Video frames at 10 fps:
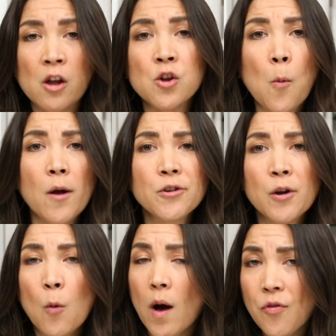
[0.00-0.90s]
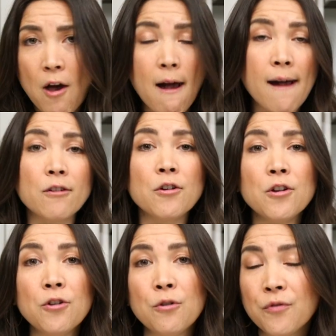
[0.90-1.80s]
You're wondering, what the heck are you
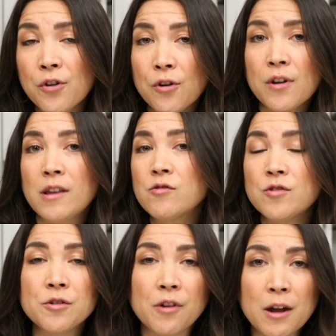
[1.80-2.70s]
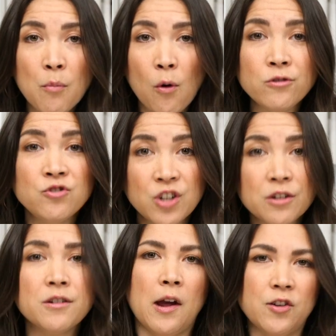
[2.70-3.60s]
gonna do for your easy grain bowl
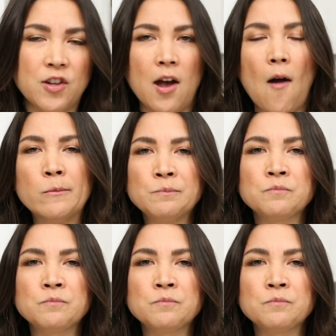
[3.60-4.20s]
dinner idea?